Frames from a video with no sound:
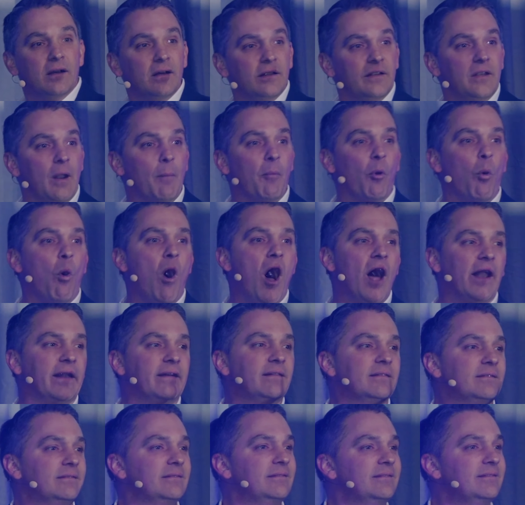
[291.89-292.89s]
Number one,
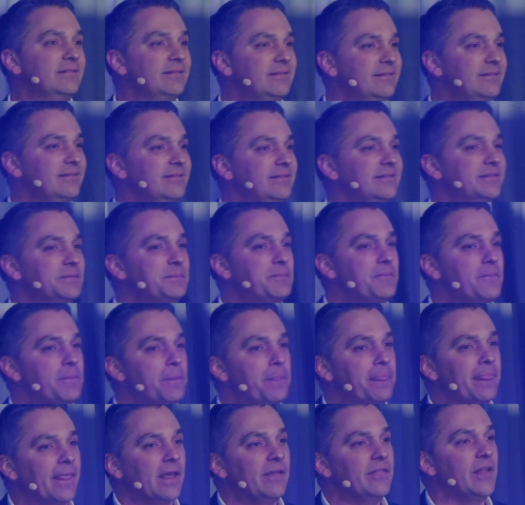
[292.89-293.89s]

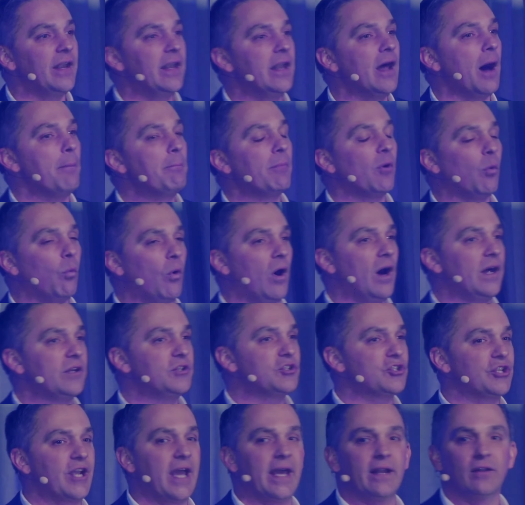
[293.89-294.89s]
the number one
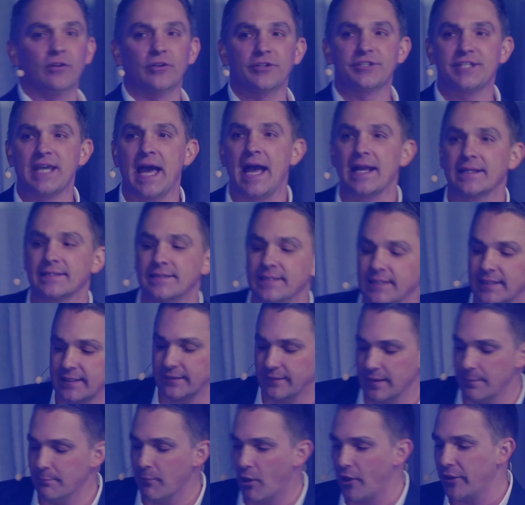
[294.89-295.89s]
channel or tactic
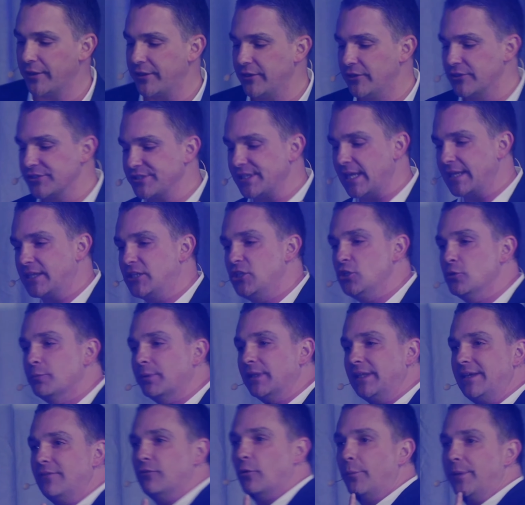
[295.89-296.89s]
that marketers like you
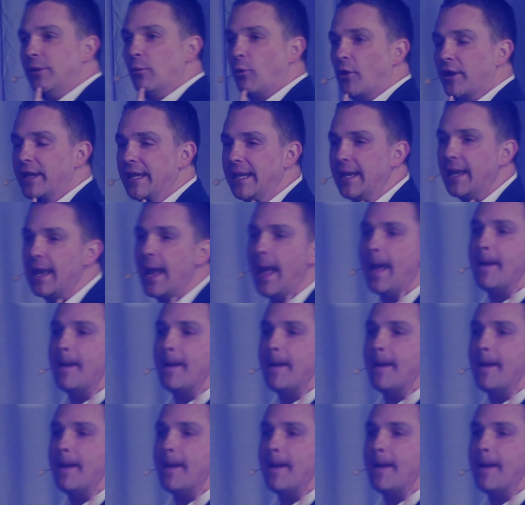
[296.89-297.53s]
believe will be working